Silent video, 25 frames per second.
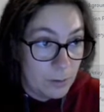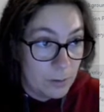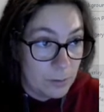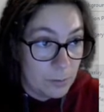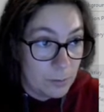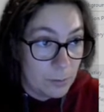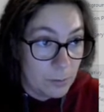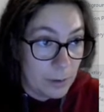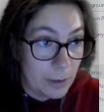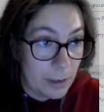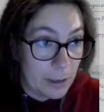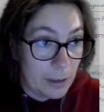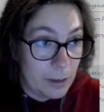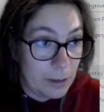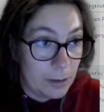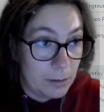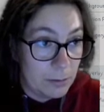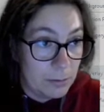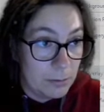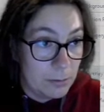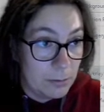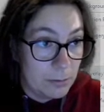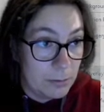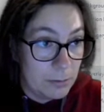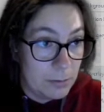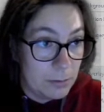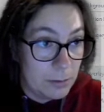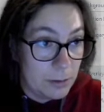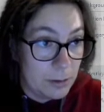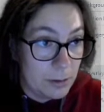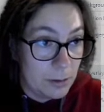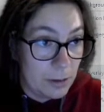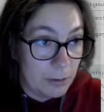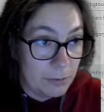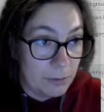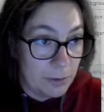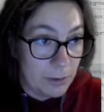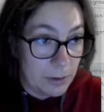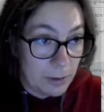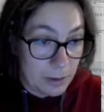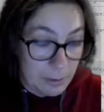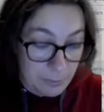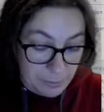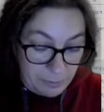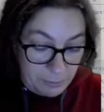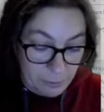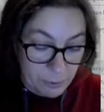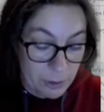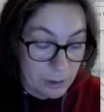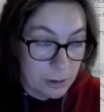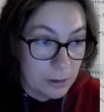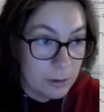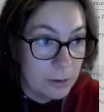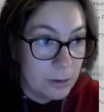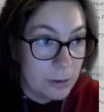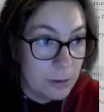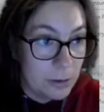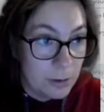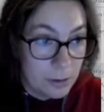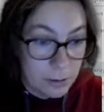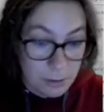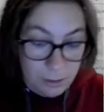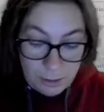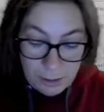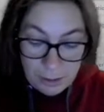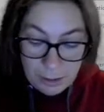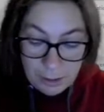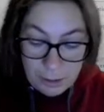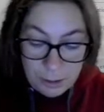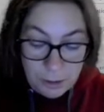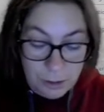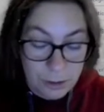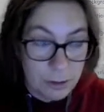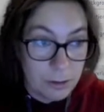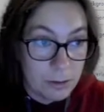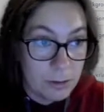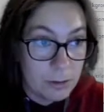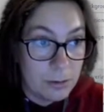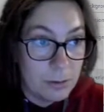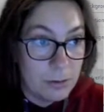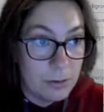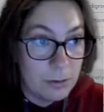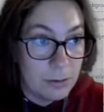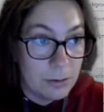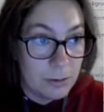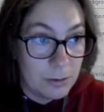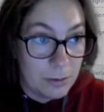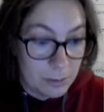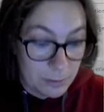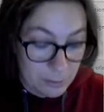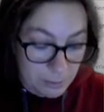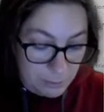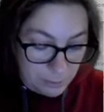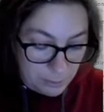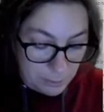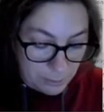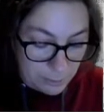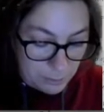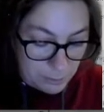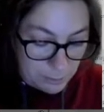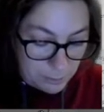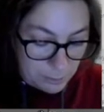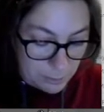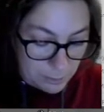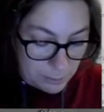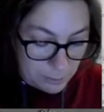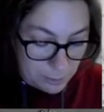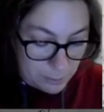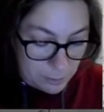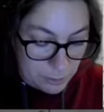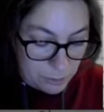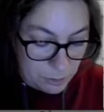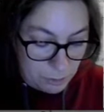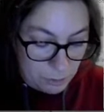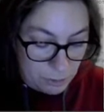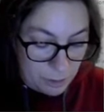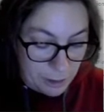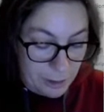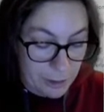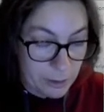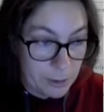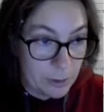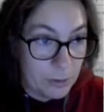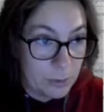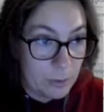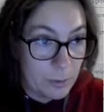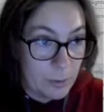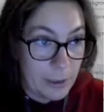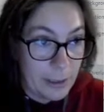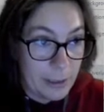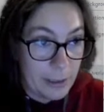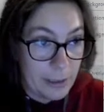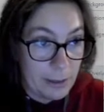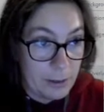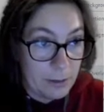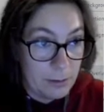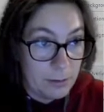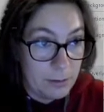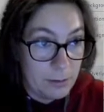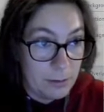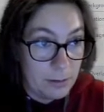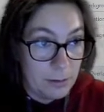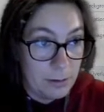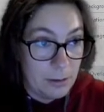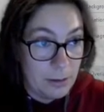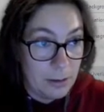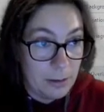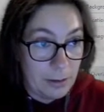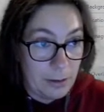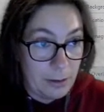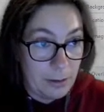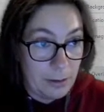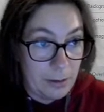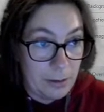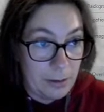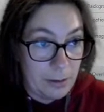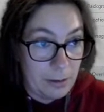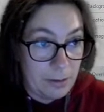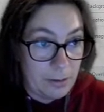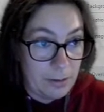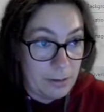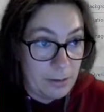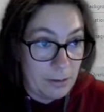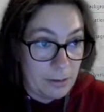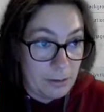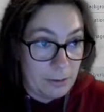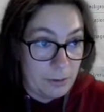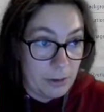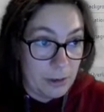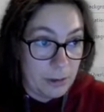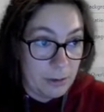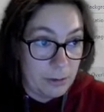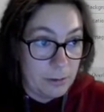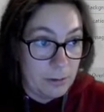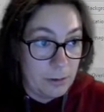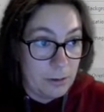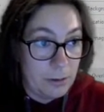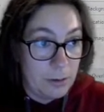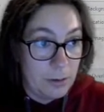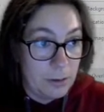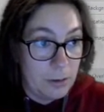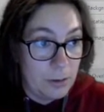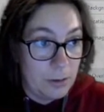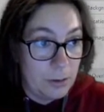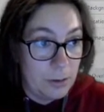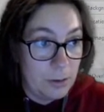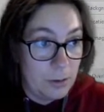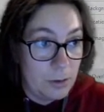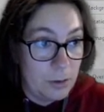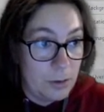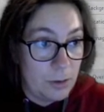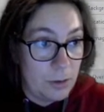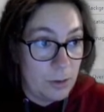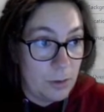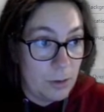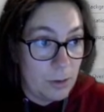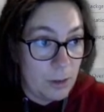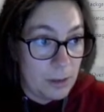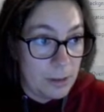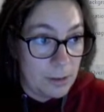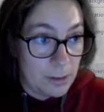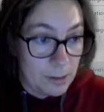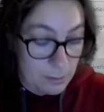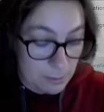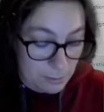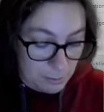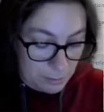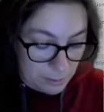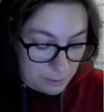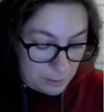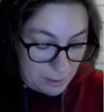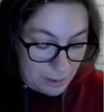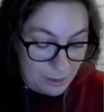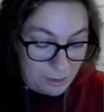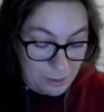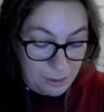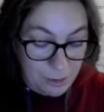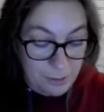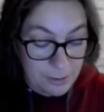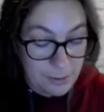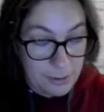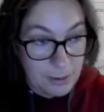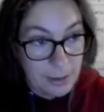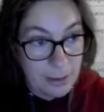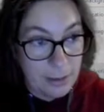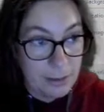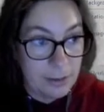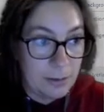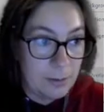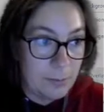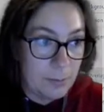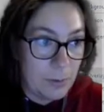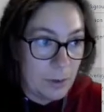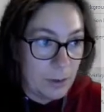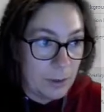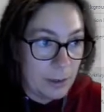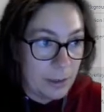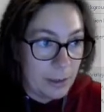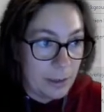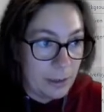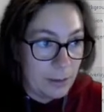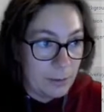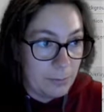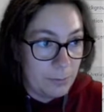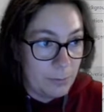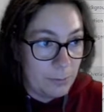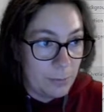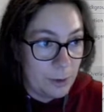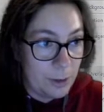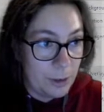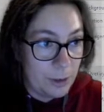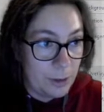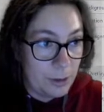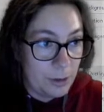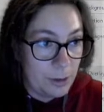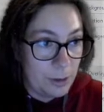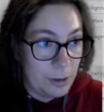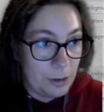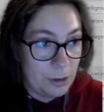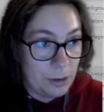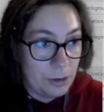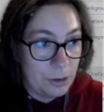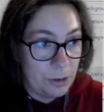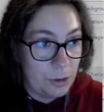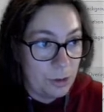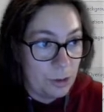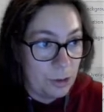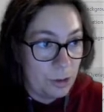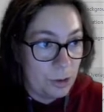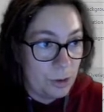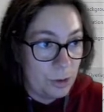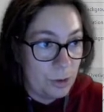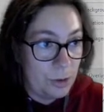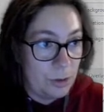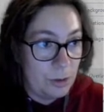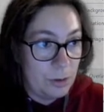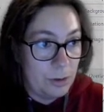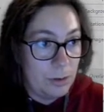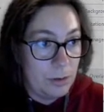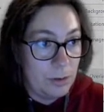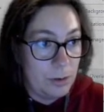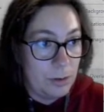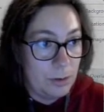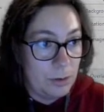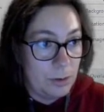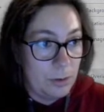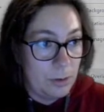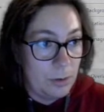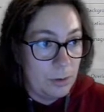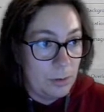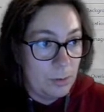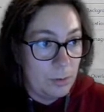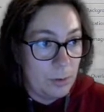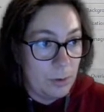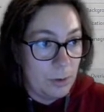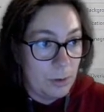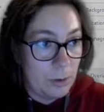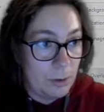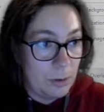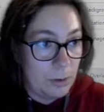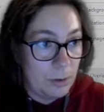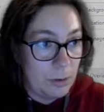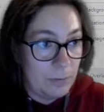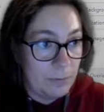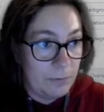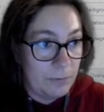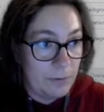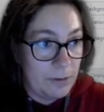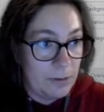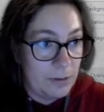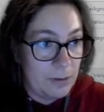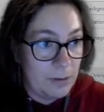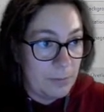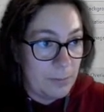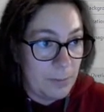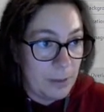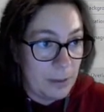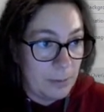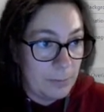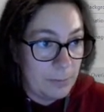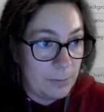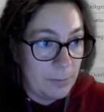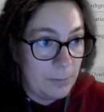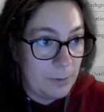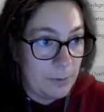Railway, see, I've done that before. Station, railway line, etc. Source, and I'll just add them all again. British War Office Map,